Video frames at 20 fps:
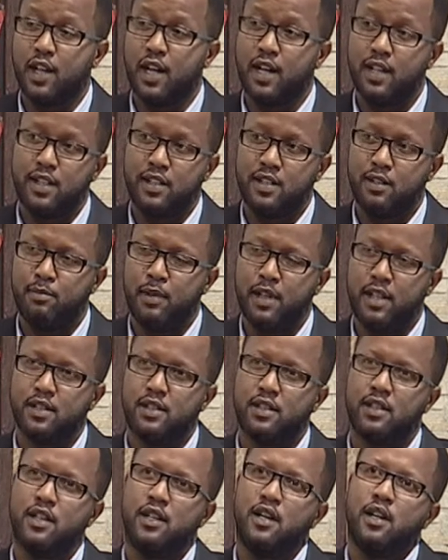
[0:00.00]
at its best.
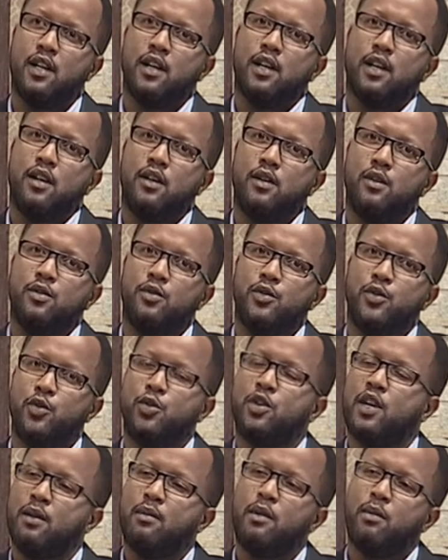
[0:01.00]
Mm -hmm. you
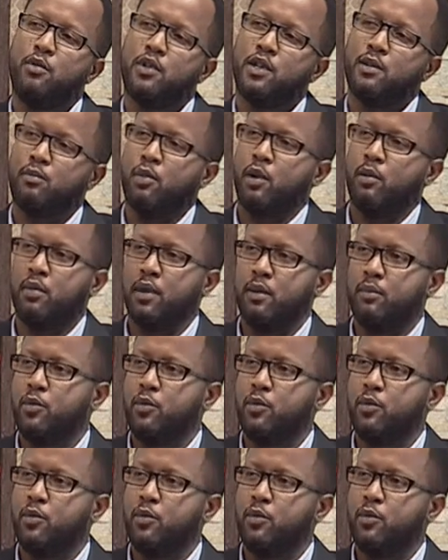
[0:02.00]
come up with a problem.